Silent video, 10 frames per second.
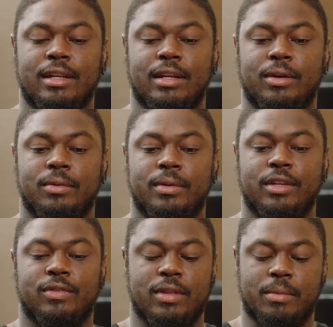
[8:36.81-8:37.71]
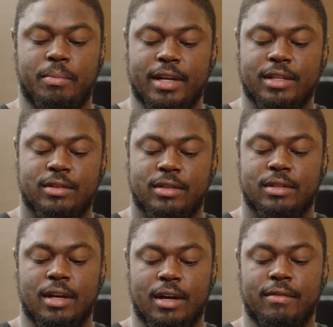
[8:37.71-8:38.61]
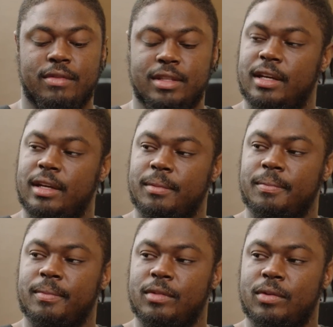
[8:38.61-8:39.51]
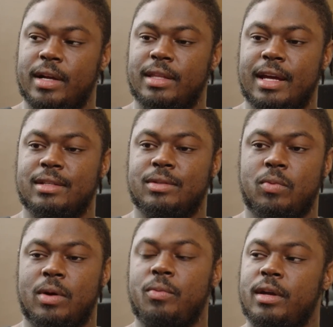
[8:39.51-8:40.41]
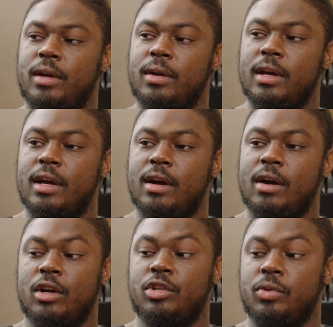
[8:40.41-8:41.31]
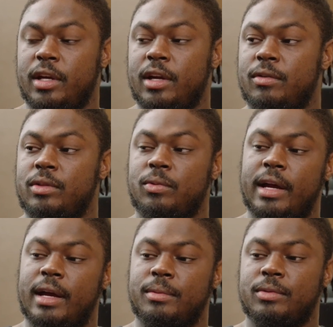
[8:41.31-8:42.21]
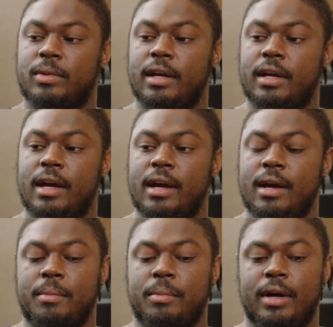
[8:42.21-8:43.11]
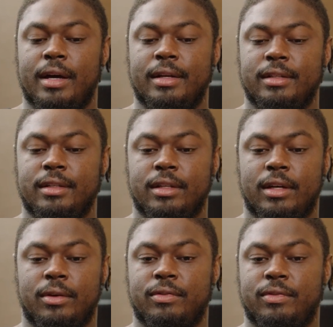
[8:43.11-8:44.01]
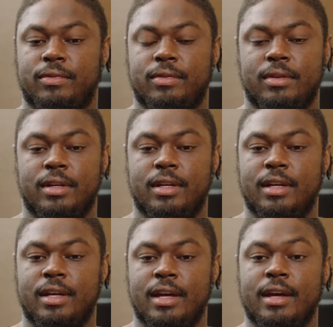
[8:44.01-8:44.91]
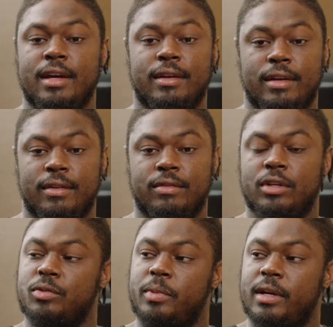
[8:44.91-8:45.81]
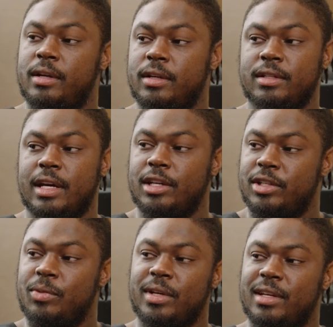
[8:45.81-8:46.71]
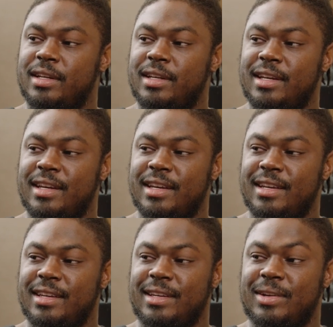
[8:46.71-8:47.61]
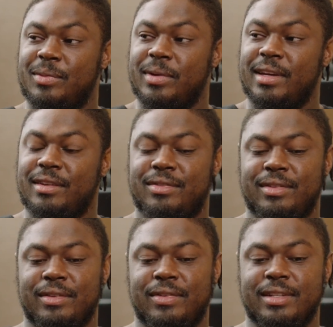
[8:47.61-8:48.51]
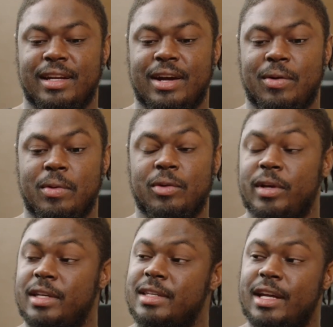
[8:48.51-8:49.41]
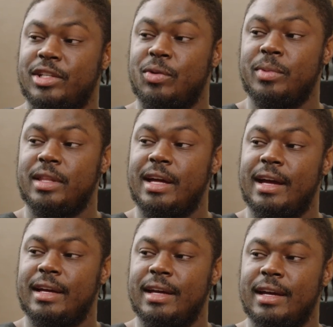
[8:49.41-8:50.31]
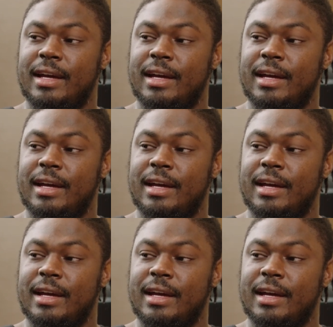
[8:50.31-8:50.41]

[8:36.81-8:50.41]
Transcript: You know, it's for the best of the team, right? That is what we are doing here with the Rams, right? But you know, if Joe's better. He's got to show me. You know what I mean? If if he's gonna outwork me, he's got to show me that.